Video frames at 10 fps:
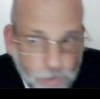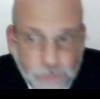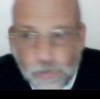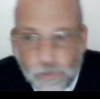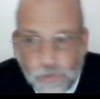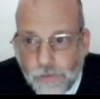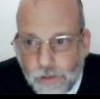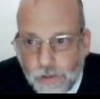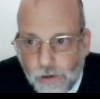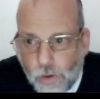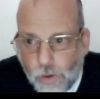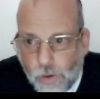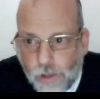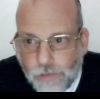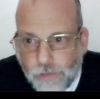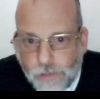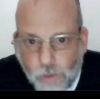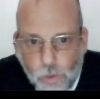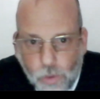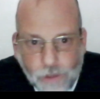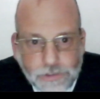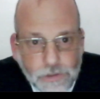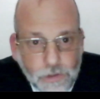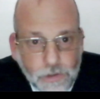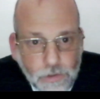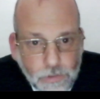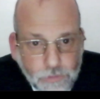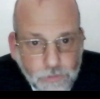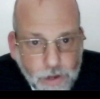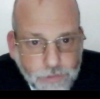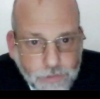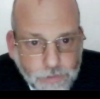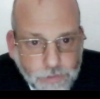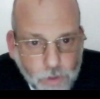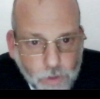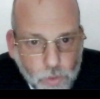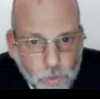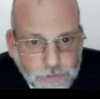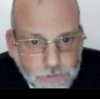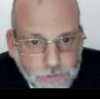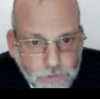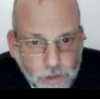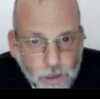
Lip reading: whatever, it's a whole question, right? It's a whole question.